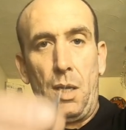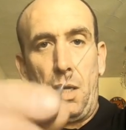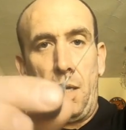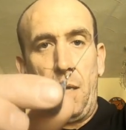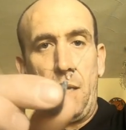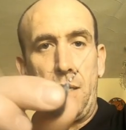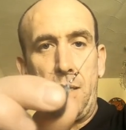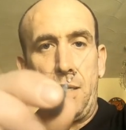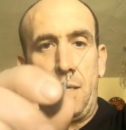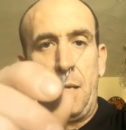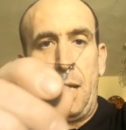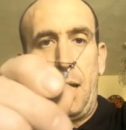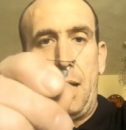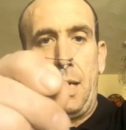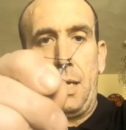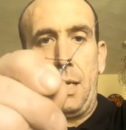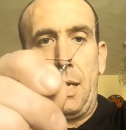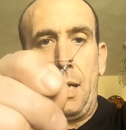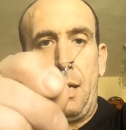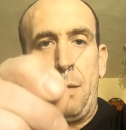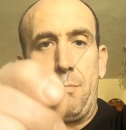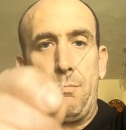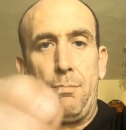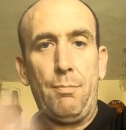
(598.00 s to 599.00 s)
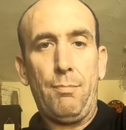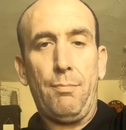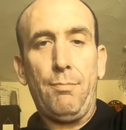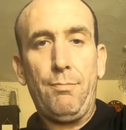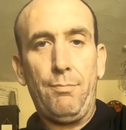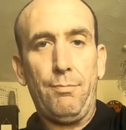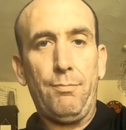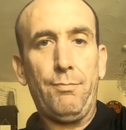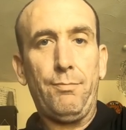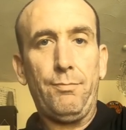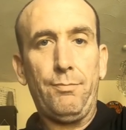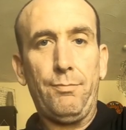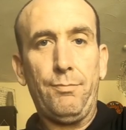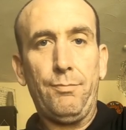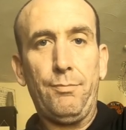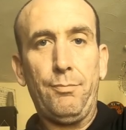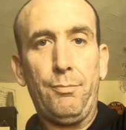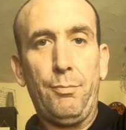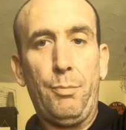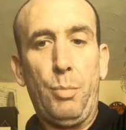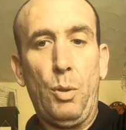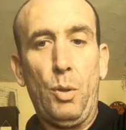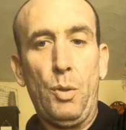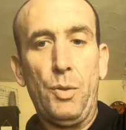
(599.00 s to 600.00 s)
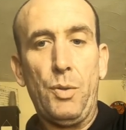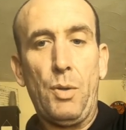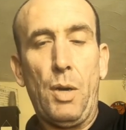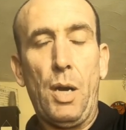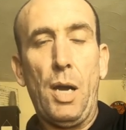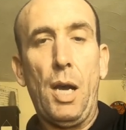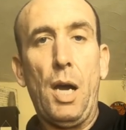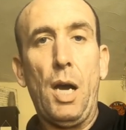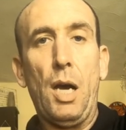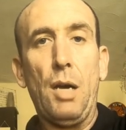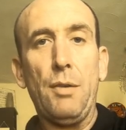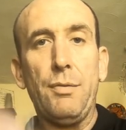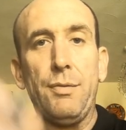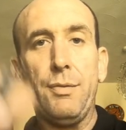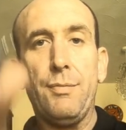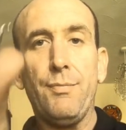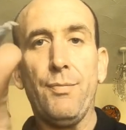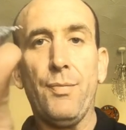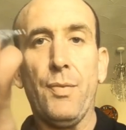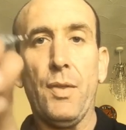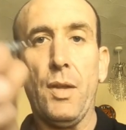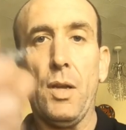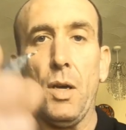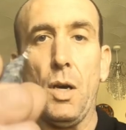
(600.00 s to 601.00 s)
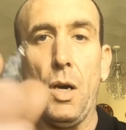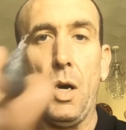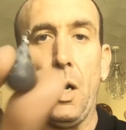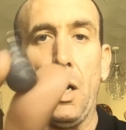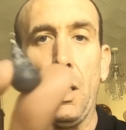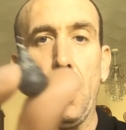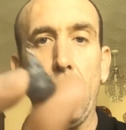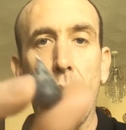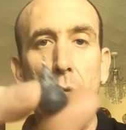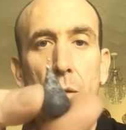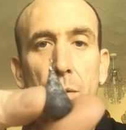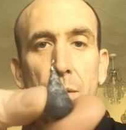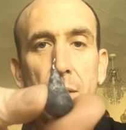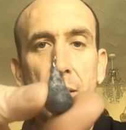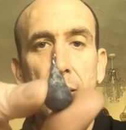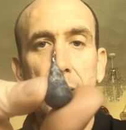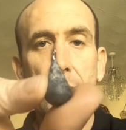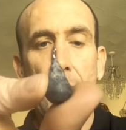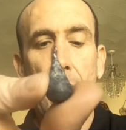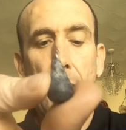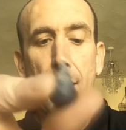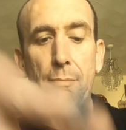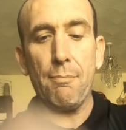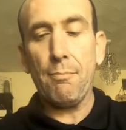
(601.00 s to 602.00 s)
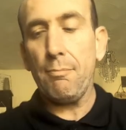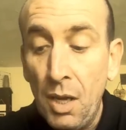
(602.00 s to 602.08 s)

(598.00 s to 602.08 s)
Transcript: Get snagged up. pulls right off. All you lose is that.